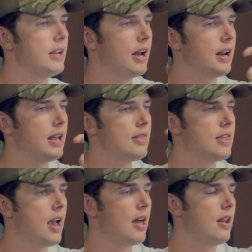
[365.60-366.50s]
kind of get
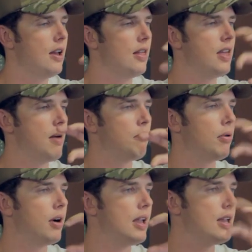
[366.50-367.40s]
that, that
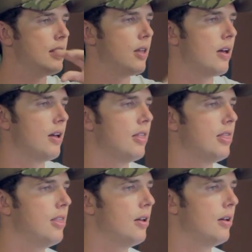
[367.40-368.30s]
break in the,
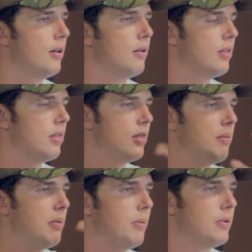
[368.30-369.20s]
the, the
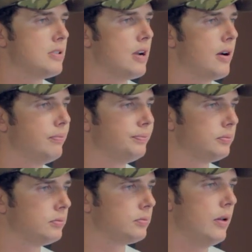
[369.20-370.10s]
bubbles there.
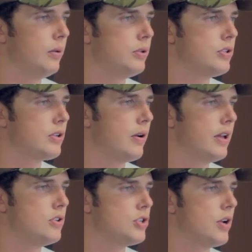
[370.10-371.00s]
We'll just go
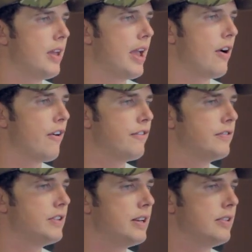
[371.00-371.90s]
ahead and show the
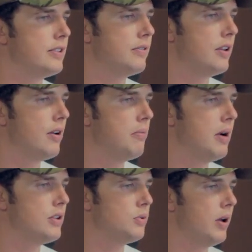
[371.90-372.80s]
AR-15 in this video,
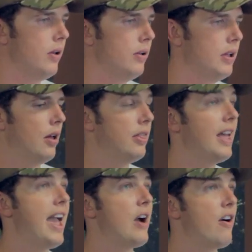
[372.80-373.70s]
might as well.
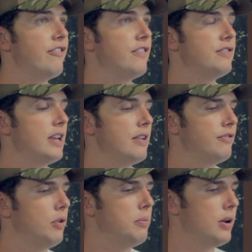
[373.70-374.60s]
The AR-15
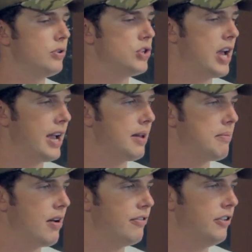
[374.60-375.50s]
Full Metal Jacket
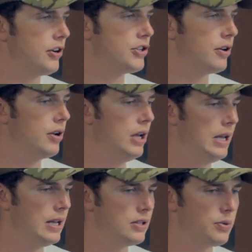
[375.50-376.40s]
malfunction
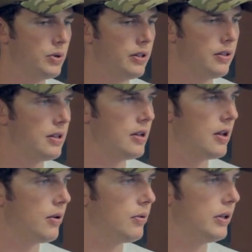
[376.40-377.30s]
is one of the
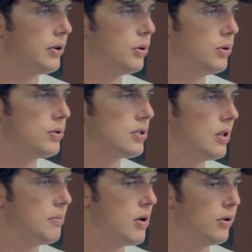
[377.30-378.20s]
uh, really cool
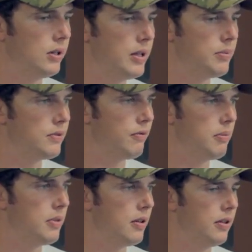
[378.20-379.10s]
slow-mo clips
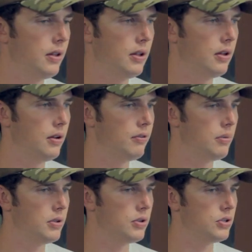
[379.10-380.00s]
from the,
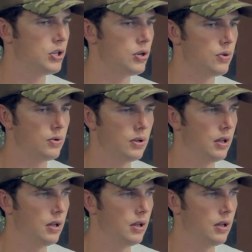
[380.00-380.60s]
from the shoot.